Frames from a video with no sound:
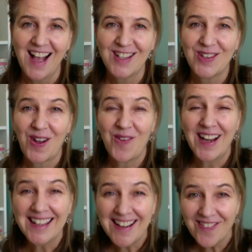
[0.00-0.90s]
So I
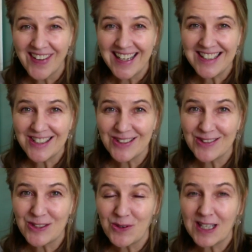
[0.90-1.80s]
want to invite
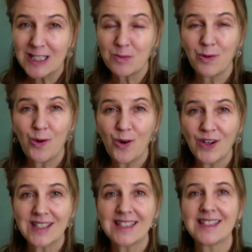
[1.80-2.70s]
you to
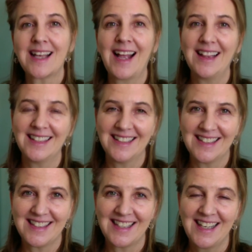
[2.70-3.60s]
explore
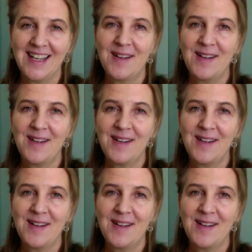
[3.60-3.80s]
silence